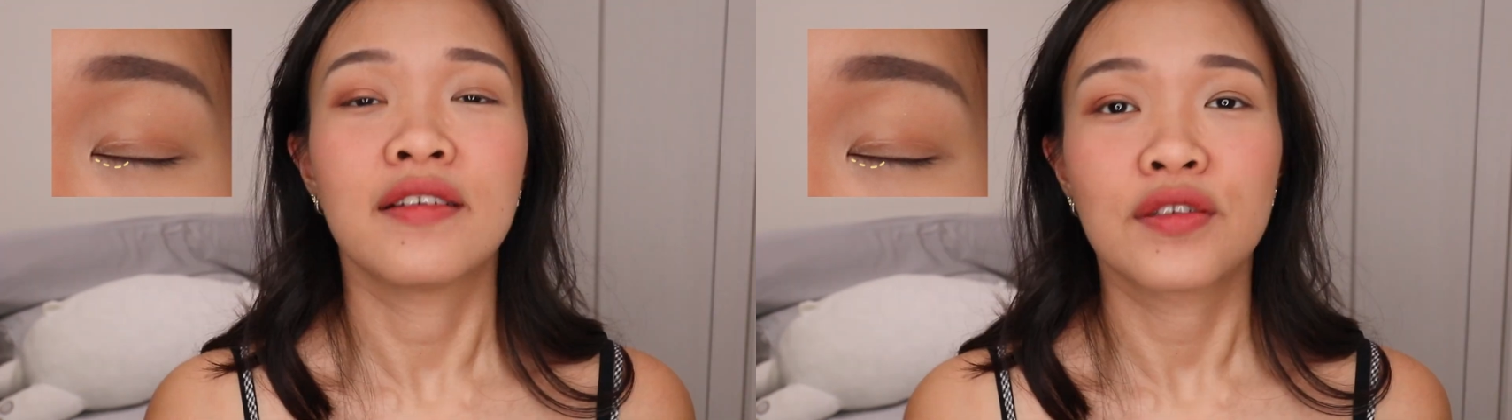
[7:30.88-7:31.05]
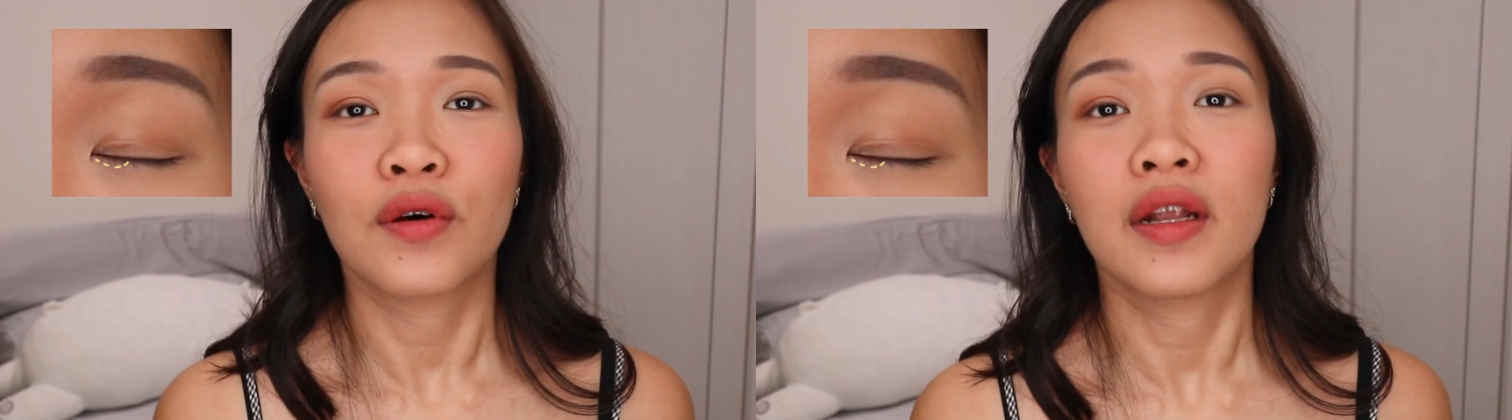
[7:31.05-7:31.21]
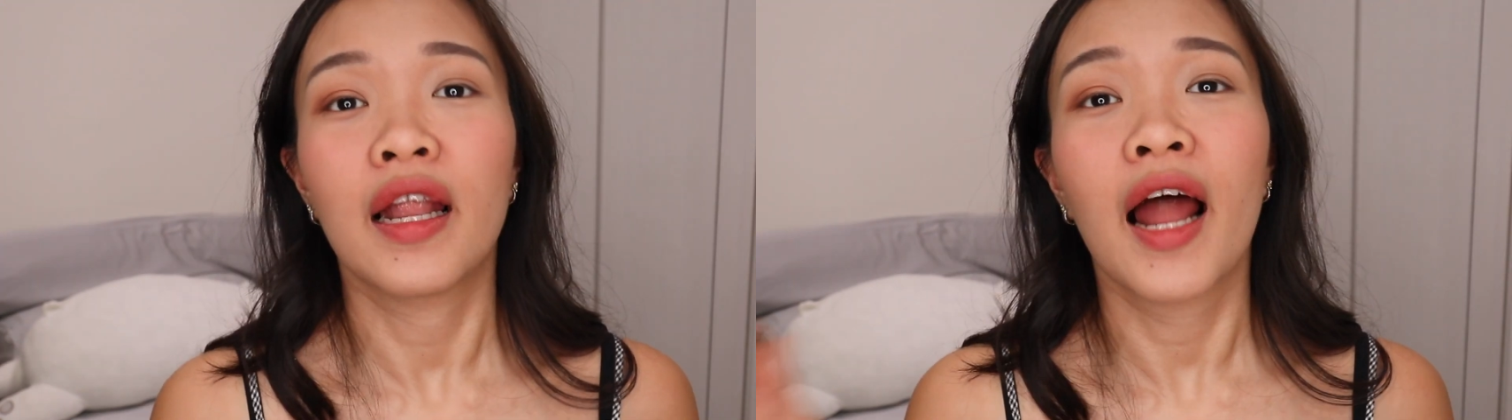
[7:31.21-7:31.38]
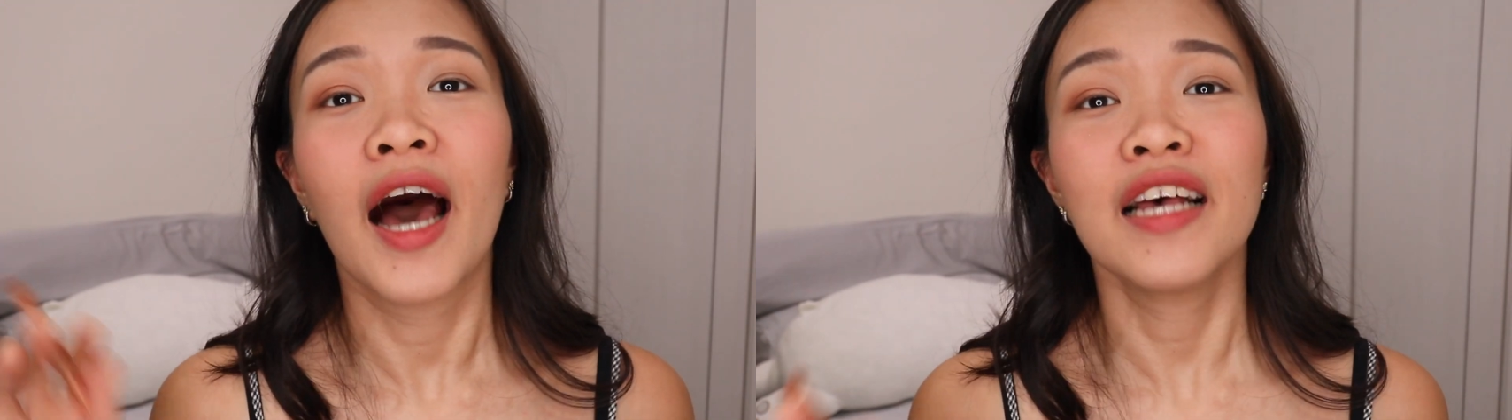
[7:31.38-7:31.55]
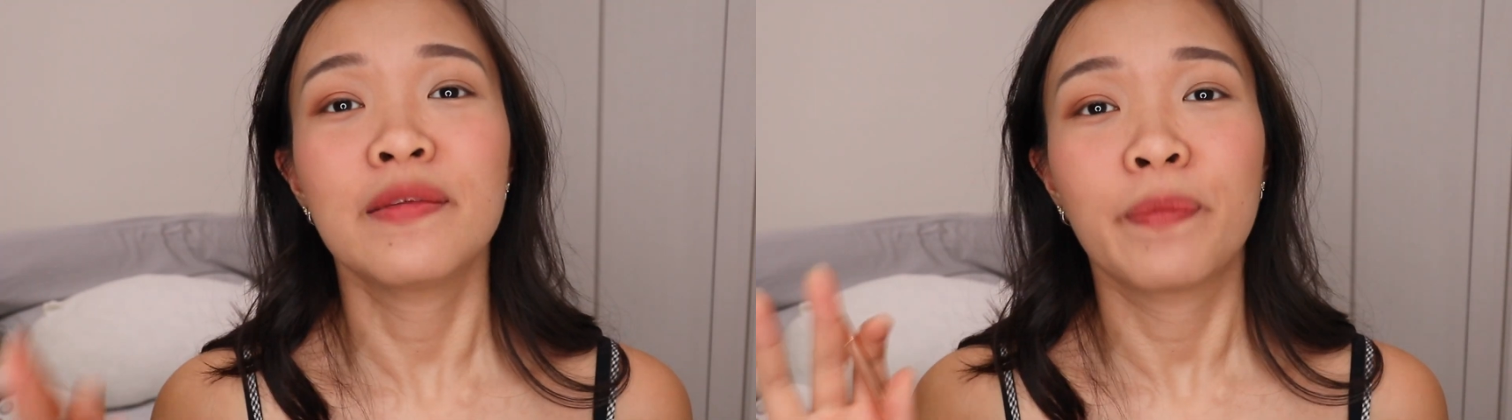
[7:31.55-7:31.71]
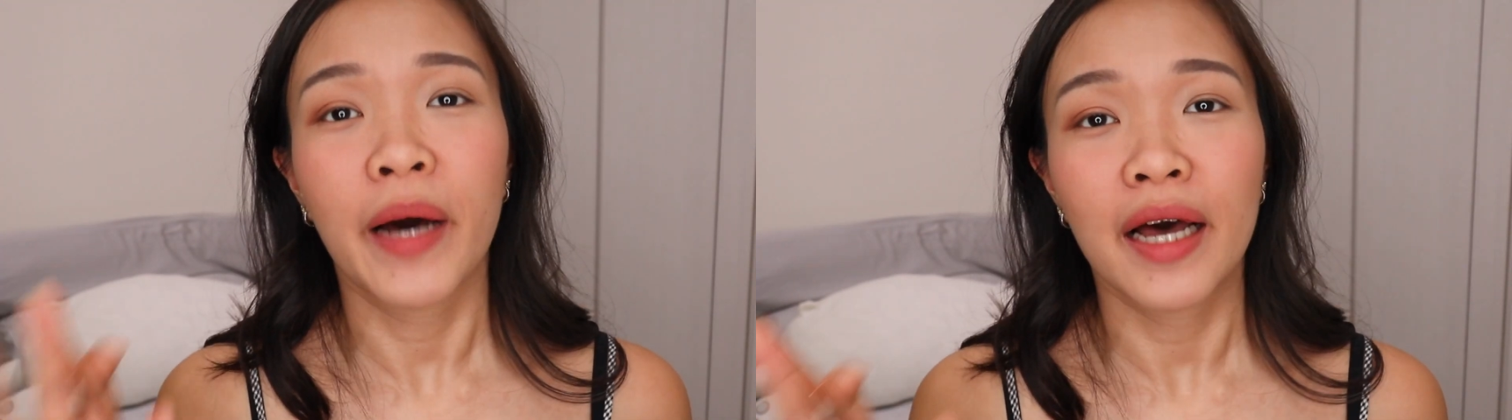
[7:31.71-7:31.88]
So
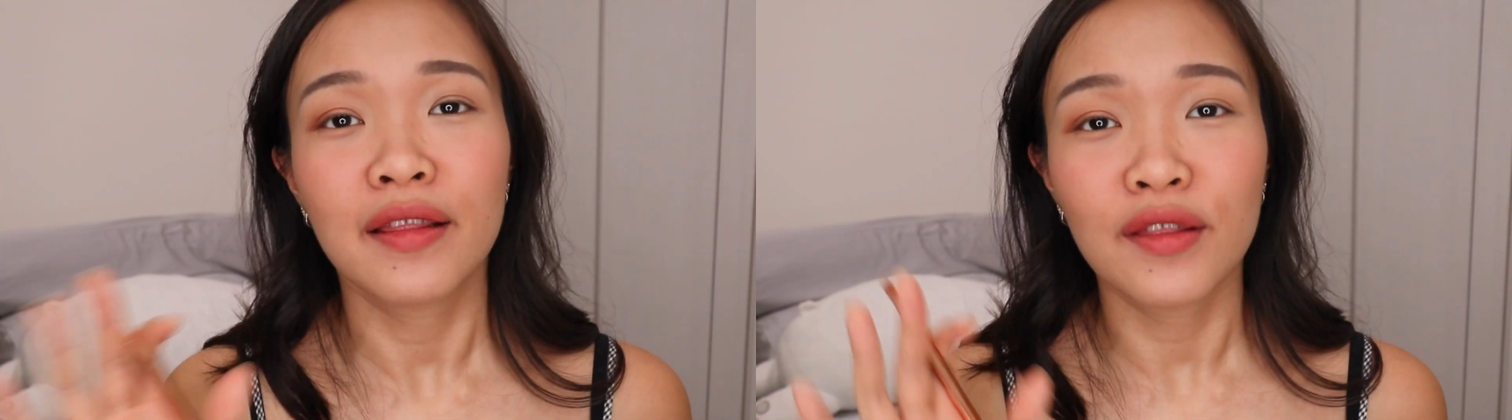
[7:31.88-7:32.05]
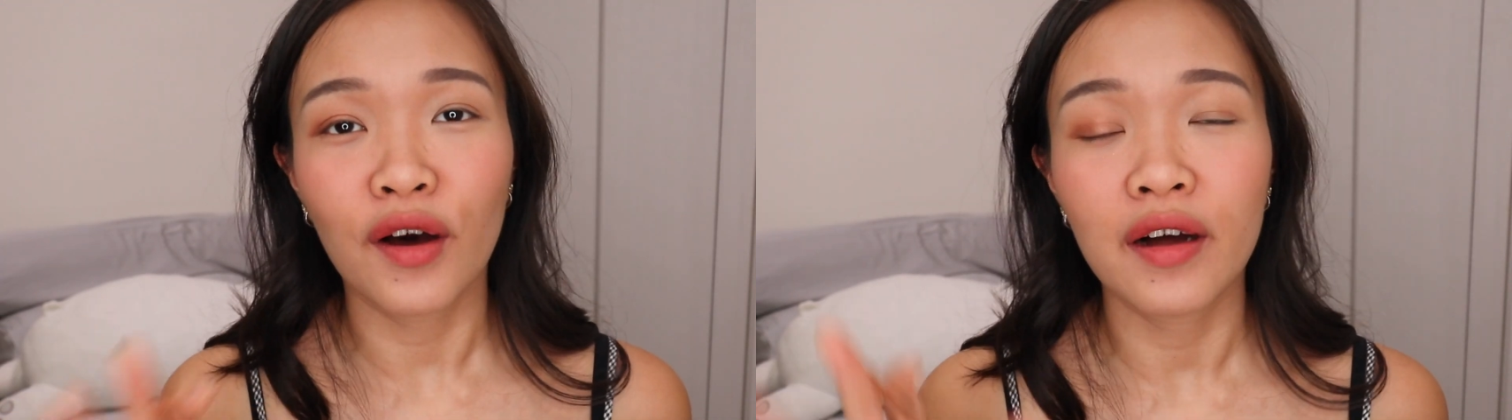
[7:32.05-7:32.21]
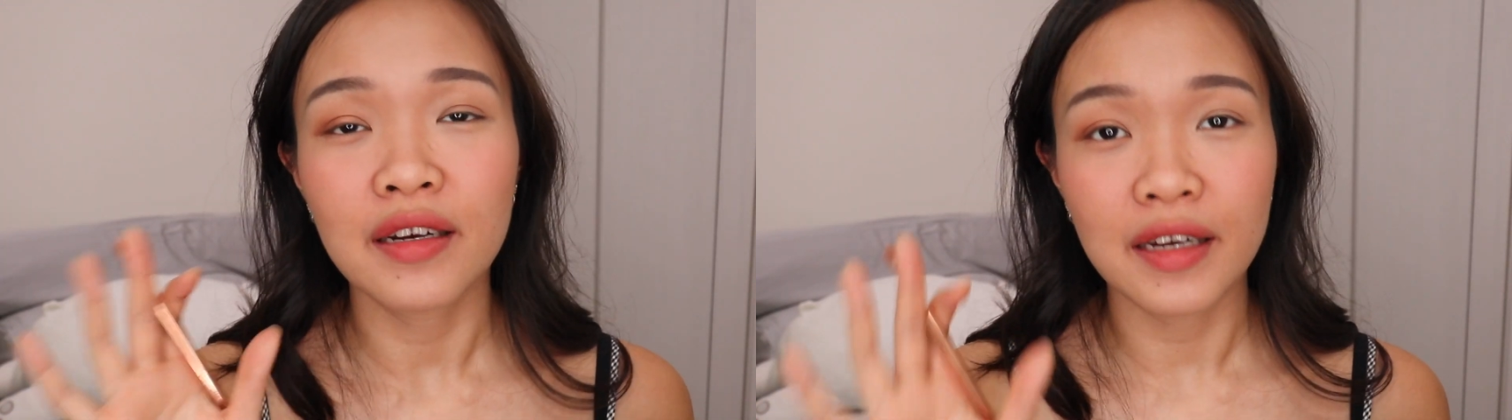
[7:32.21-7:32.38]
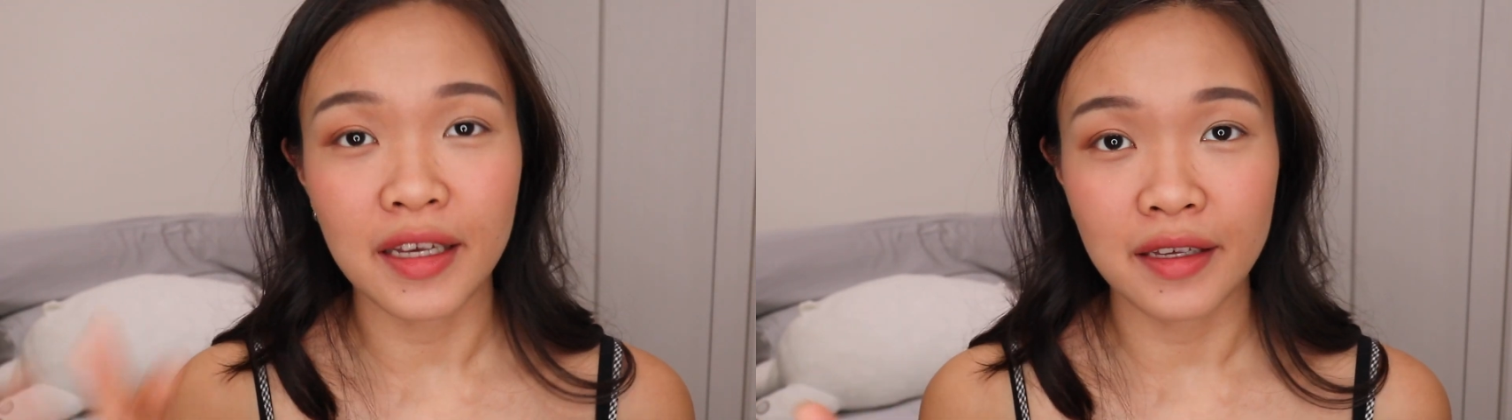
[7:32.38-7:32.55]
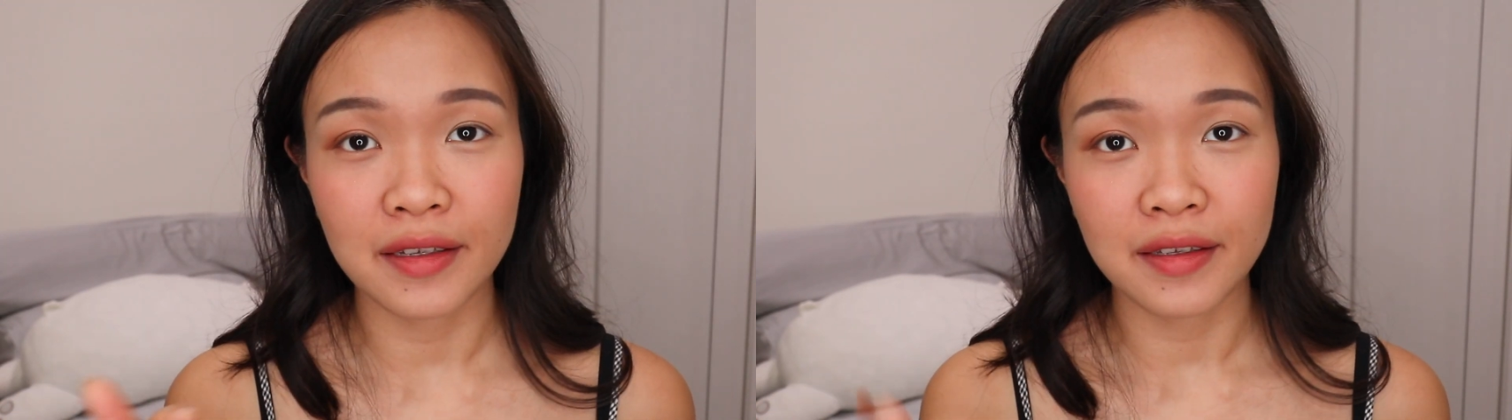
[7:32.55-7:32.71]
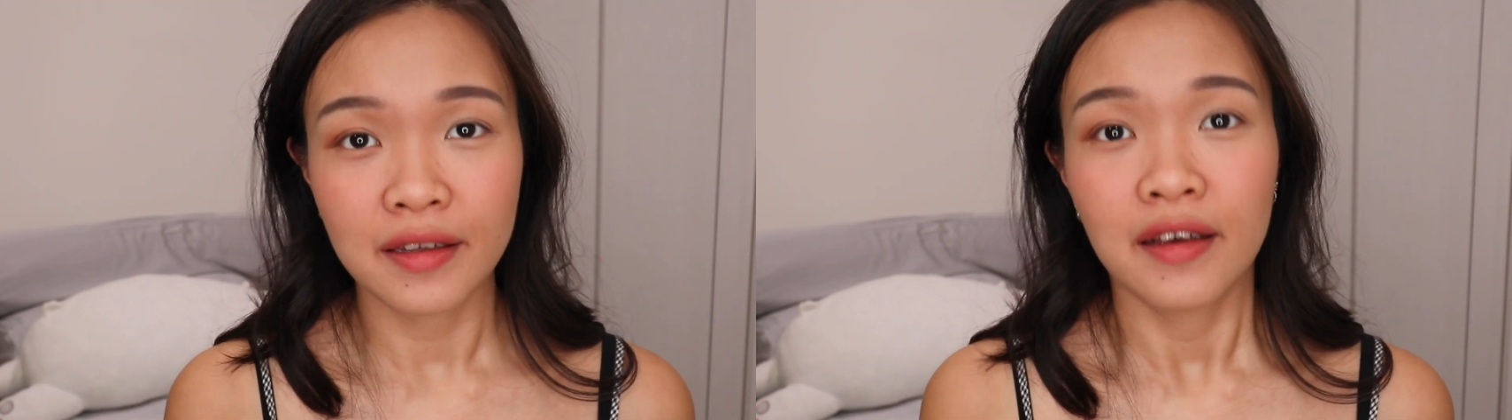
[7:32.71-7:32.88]
last but not
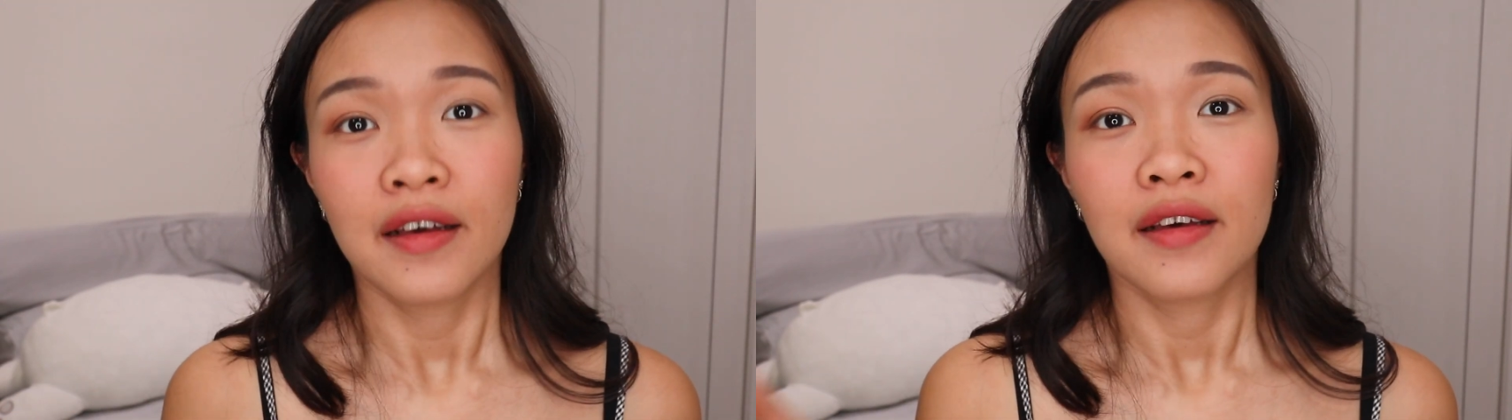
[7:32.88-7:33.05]
least,